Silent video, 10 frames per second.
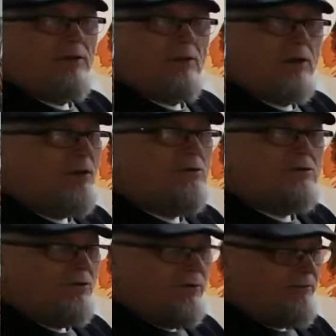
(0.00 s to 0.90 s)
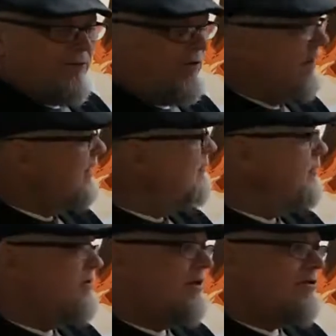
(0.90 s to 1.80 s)
are different, which doesn't really
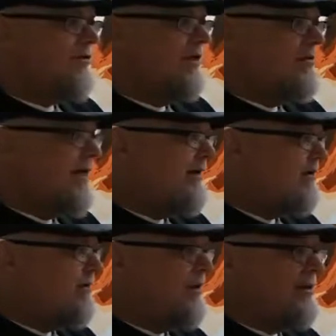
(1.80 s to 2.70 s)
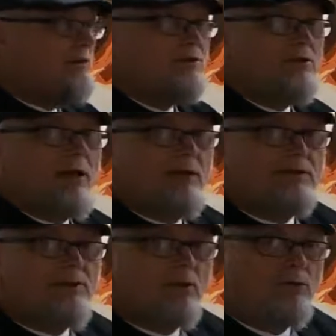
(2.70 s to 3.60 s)
matter because I don't
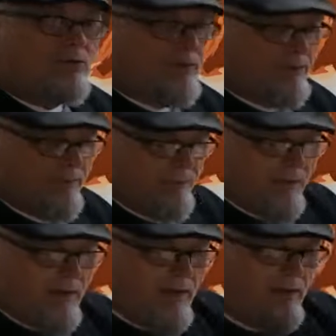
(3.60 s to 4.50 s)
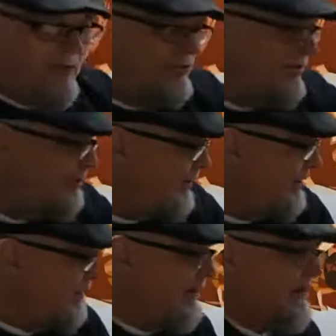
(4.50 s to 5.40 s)
typically
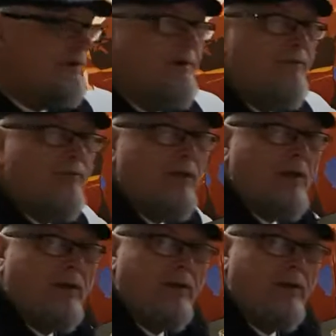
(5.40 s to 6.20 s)
follow